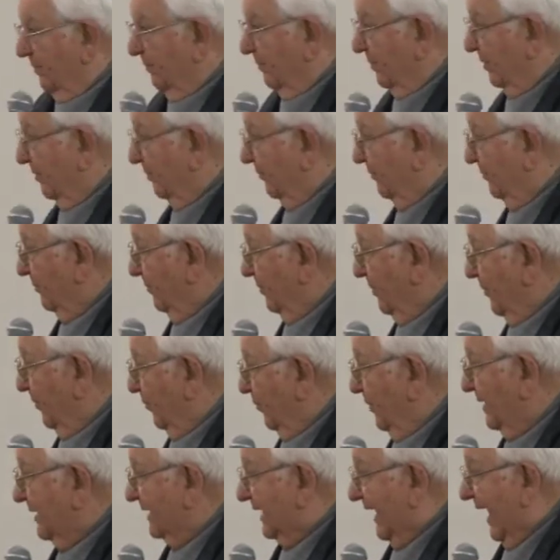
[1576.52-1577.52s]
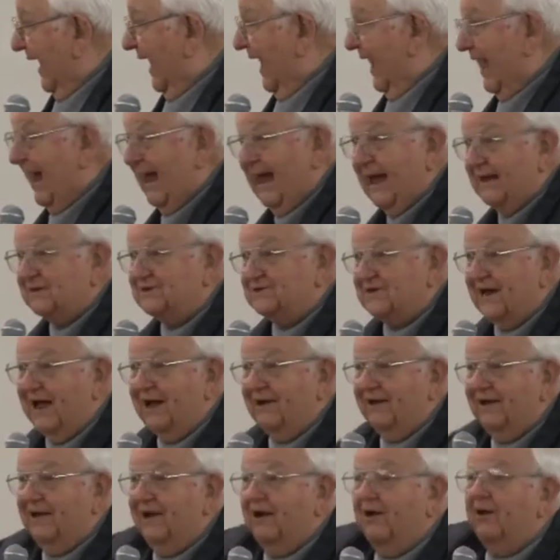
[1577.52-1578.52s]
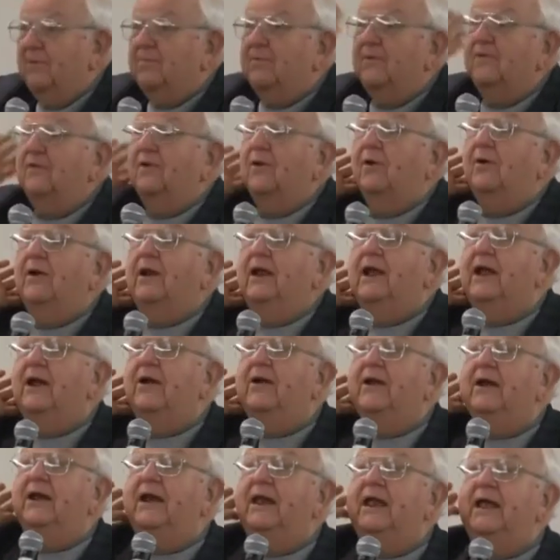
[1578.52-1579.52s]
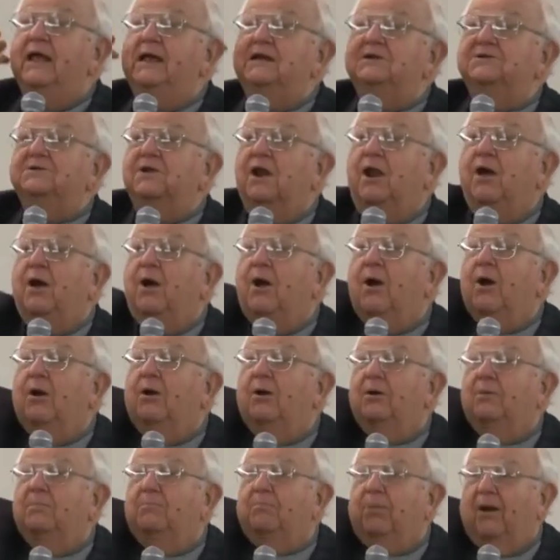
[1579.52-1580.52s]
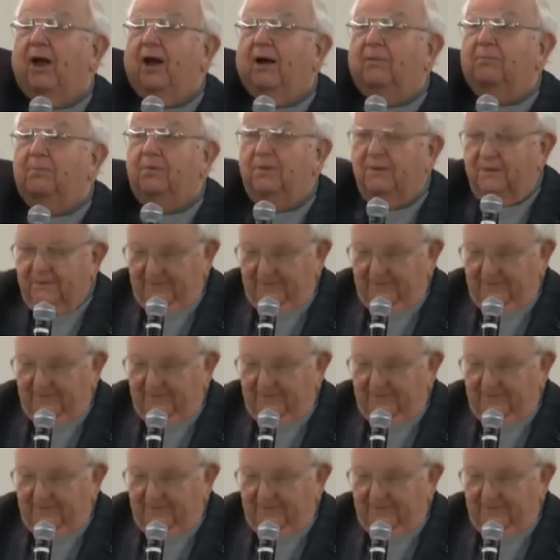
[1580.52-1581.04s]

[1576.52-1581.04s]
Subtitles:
Well, we cast our care upon the Lord. Here it is, Lord. Plop.